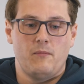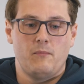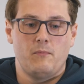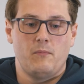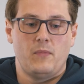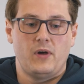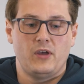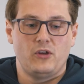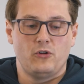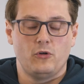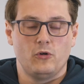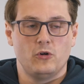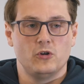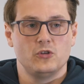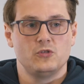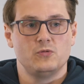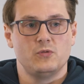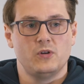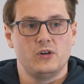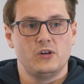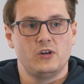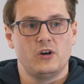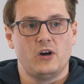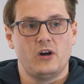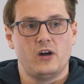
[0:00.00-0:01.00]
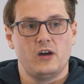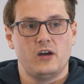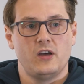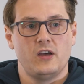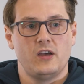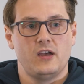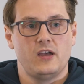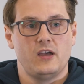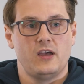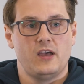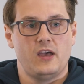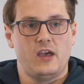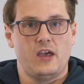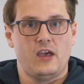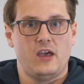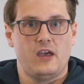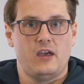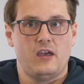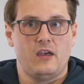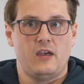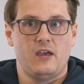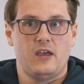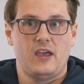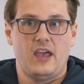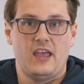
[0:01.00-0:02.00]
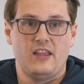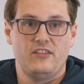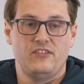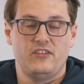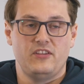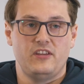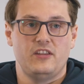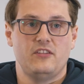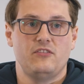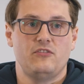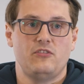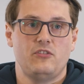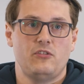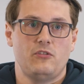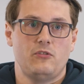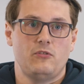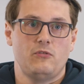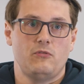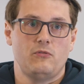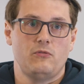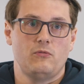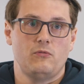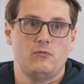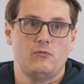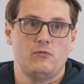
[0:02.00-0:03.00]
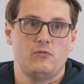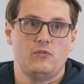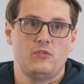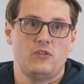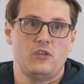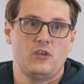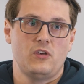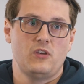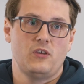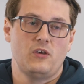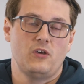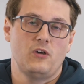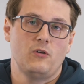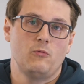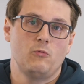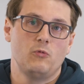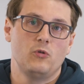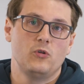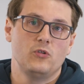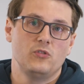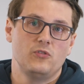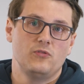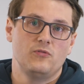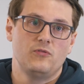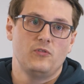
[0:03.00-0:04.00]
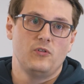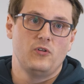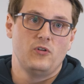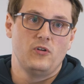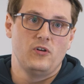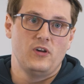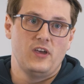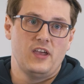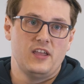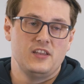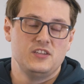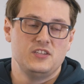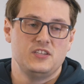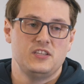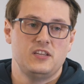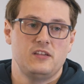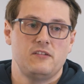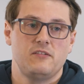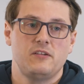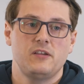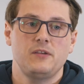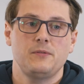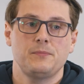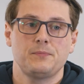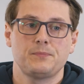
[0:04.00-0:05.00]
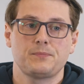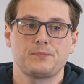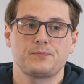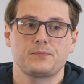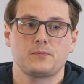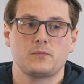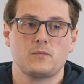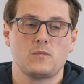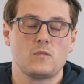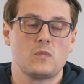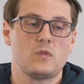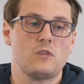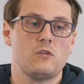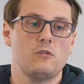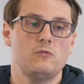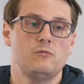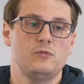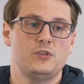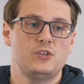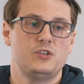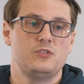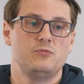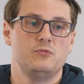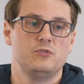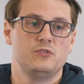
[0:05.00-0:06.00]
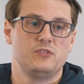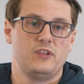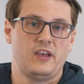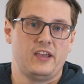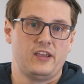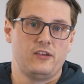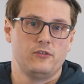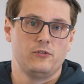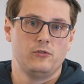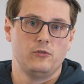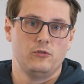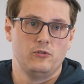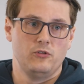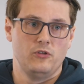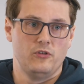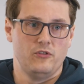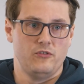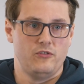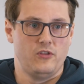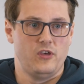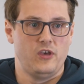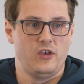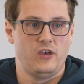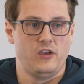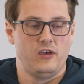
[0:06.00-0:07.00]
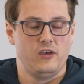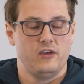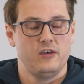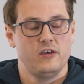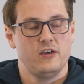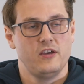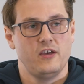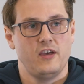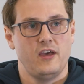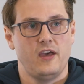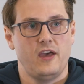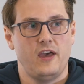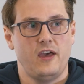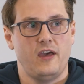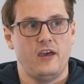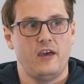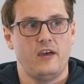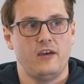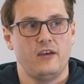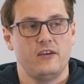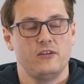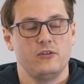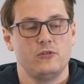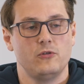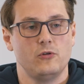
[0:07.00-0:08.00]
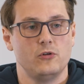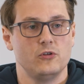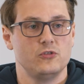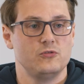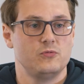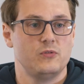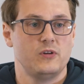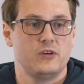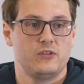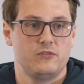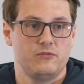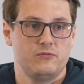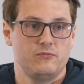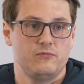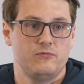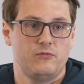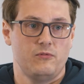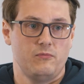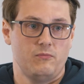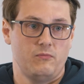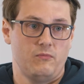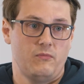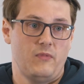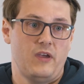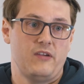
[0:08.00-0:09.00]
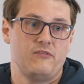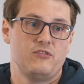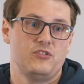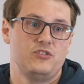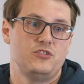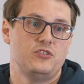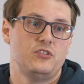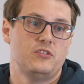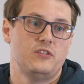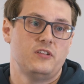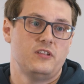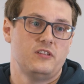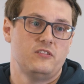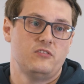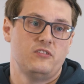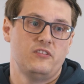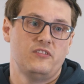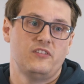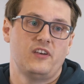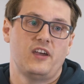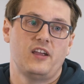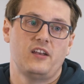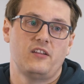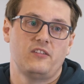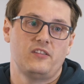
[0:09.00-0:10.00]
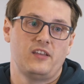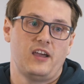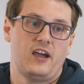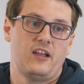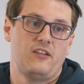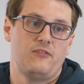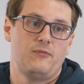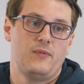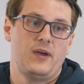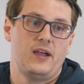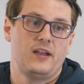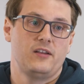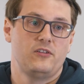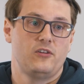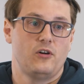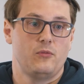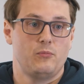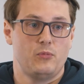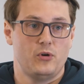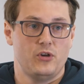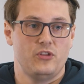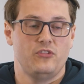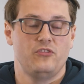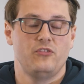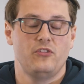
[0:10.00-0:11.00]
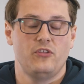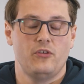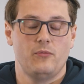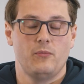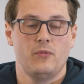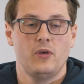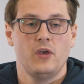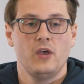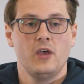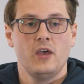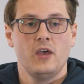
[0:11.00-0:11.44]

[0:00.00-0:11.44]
my coursework got entered into the awards for engineering, which was like all of the courseworks from every student in design on the Isle of Man got put into them.